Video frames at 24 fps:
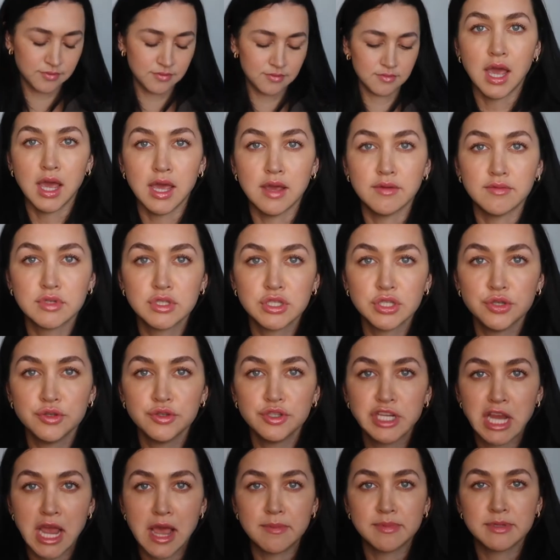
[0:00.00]
I have two
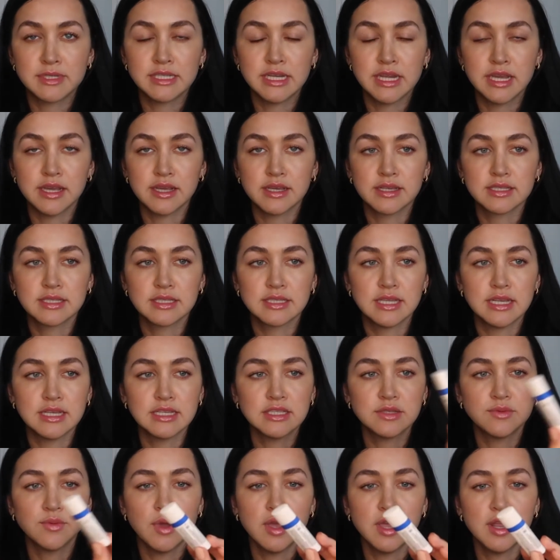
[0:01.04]
chapsticks.
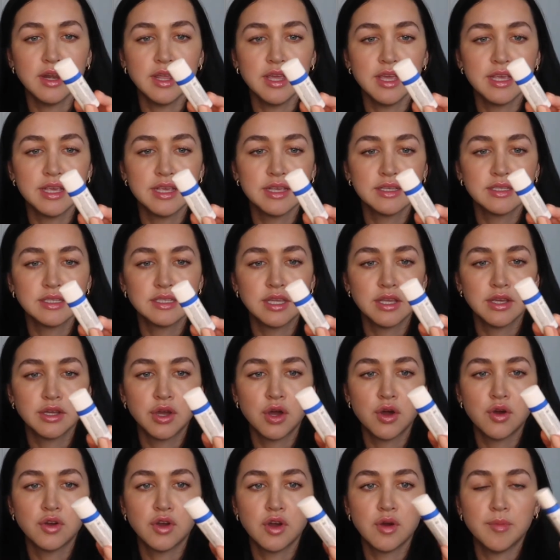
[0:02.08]
This one is the
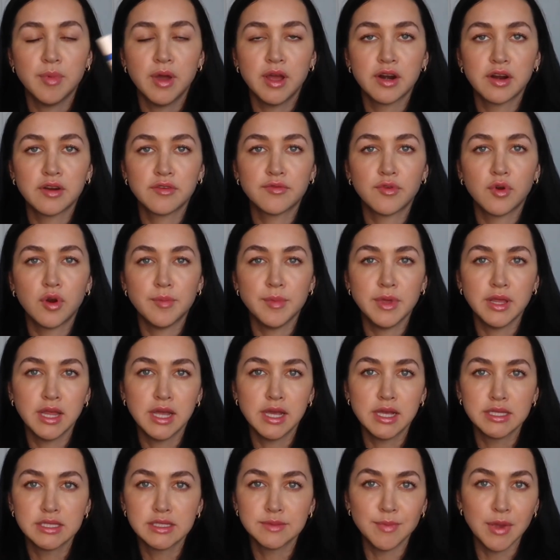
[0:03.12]
cocoa butter formula.
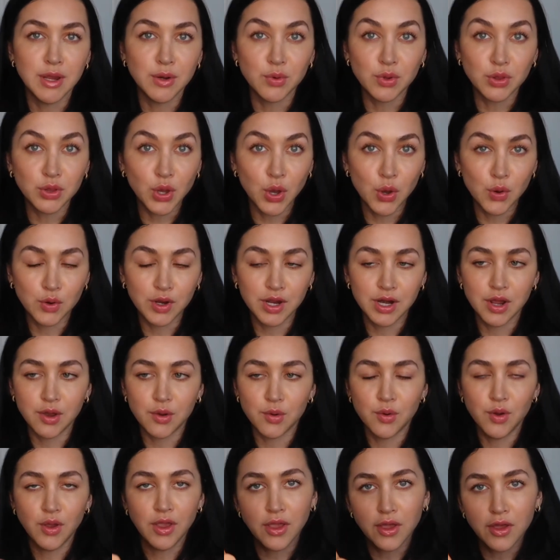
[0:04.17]
It's made with coconut
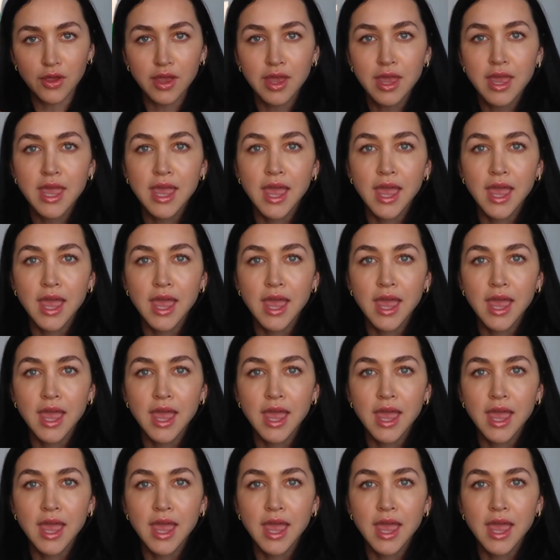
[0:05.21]
oil.